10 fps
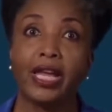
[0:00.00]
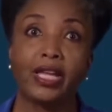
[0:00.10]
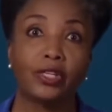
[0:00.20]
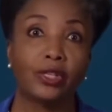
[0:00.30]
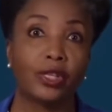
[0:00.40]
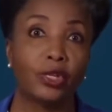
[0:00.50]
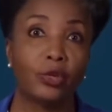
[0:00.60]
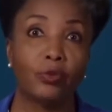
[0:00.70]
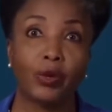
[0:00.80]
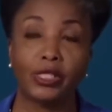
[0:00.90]
into the
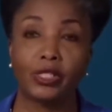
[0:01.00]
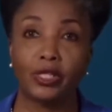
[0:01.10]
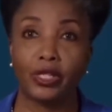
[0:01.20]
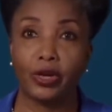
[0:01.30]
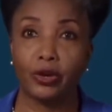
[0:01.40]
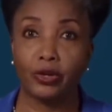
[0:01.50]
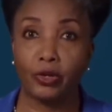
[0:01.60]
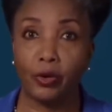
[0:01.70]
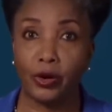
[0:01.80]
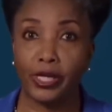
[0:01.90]
new Western
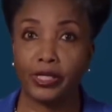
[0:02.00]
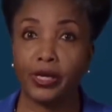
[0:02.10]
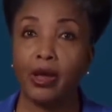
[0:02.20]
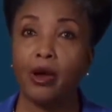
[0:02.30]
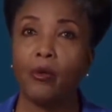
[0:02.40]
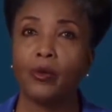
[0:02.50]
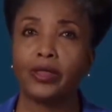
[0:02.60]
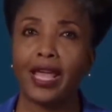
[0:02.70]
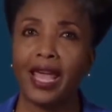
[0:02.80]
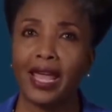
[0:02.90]
territories with
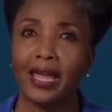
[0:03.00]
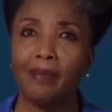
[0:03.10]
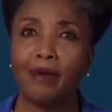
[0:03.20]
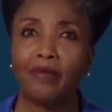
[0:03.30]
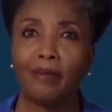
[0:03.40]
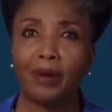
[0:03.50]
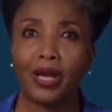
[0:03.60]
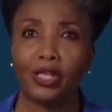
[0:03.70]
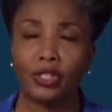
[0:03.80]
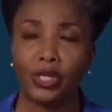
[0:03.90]
the aim of
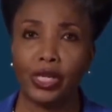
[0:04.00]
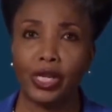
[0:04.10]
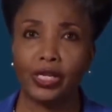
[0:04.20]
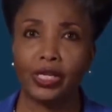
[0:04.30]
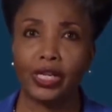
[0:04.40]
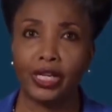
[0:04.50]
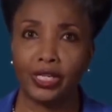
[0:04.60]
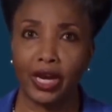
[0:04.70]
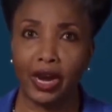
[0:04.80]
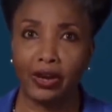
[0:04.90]
abolishing it
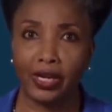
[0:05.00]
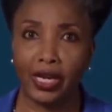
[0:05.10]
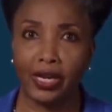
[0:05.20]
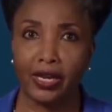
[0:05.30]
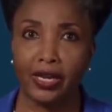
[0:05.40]
entirely.